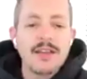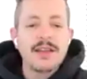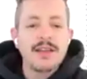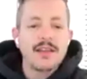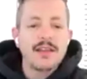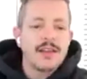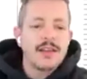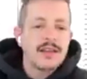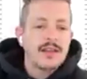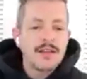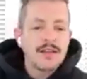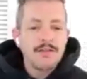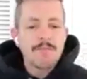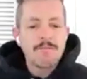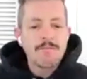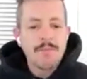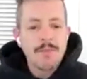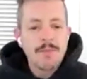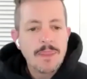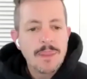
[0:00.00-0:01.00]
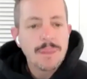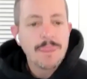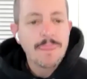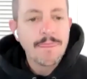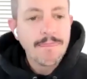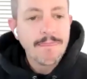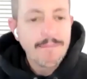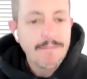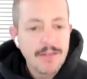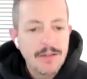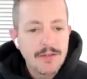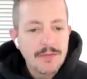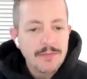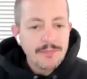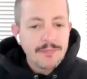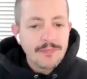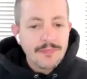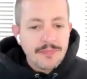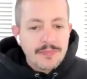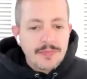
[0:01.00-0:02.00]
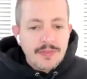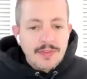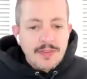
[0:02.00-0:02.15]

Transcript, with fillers: That's why I got this one because I couldn't get that